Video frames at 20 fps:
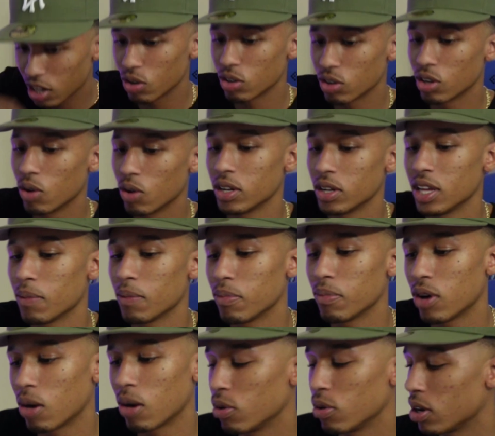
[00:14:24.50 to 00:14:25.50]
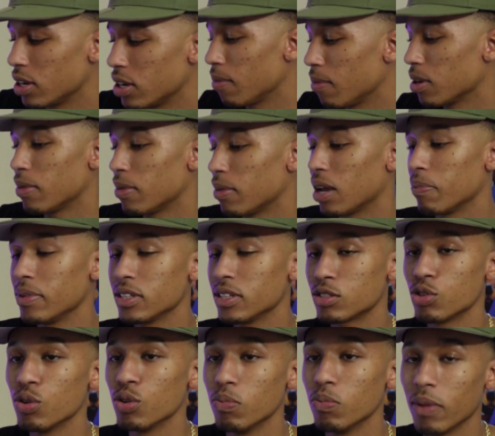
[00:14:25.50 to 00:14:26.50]
on with netball, bro. Damn, there might be
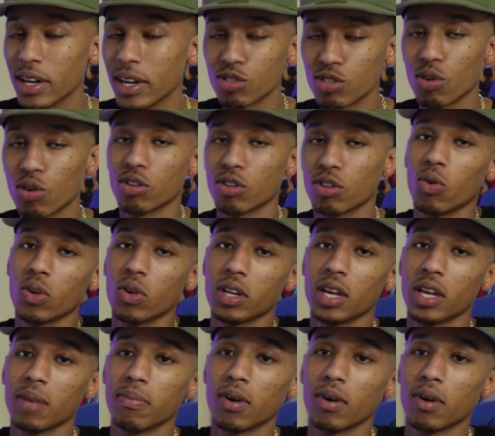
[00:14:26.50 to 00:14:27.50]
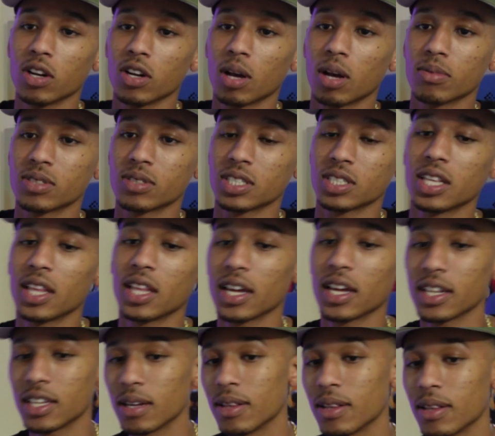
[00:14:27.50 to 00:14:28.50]
too much going on with netball. You know what I'm saying? Like
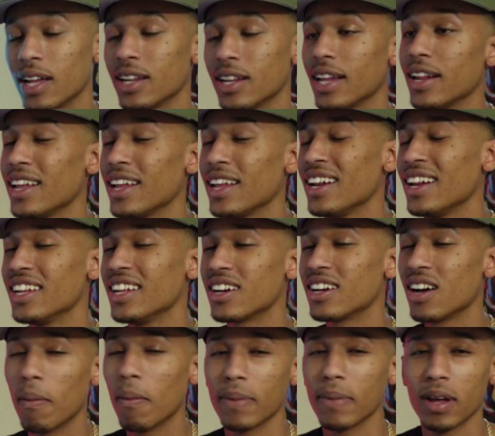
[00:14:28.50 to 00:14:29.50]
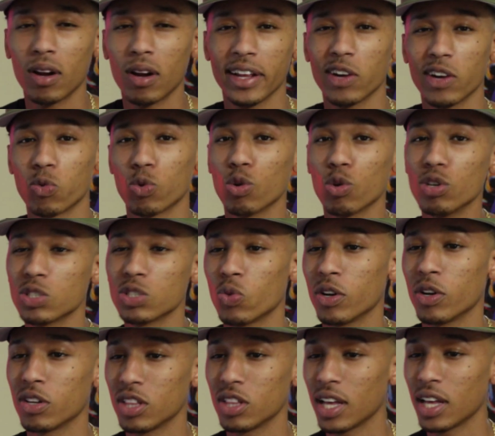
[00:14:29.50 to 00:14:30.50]
they need to calm down on their rules and
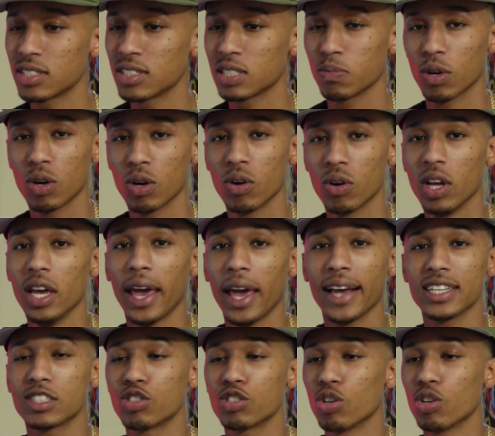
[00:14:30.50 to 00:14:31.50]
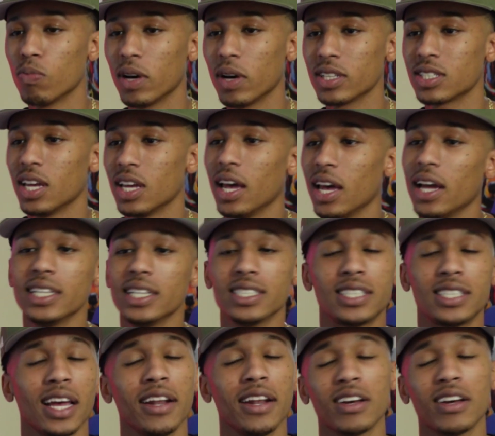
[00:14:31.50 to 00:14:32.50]
regulations, bro. It's too much
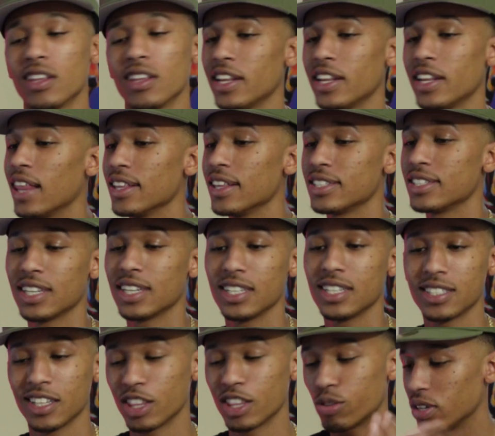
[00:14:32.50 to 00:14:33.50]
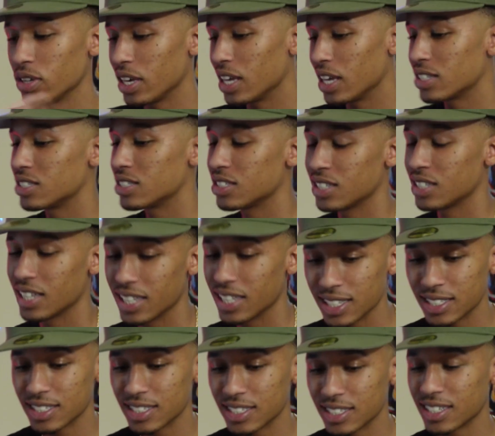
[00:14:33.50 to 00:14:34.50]
technical analysis and 3 inches and
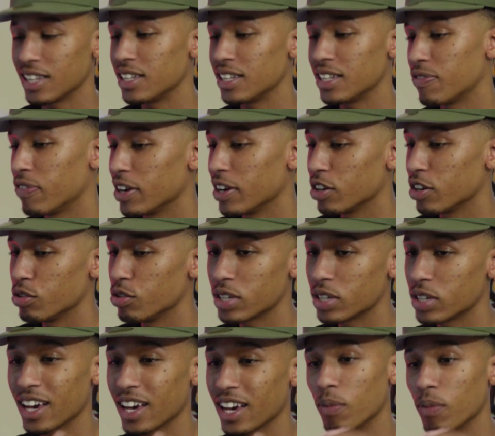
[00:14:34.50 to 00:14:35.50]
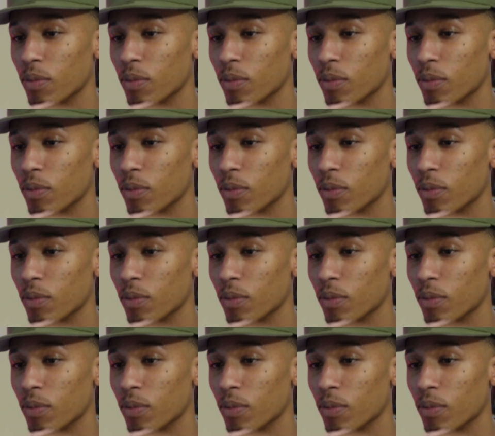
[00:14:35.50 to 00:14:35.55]
distance, and the defender, you can't go.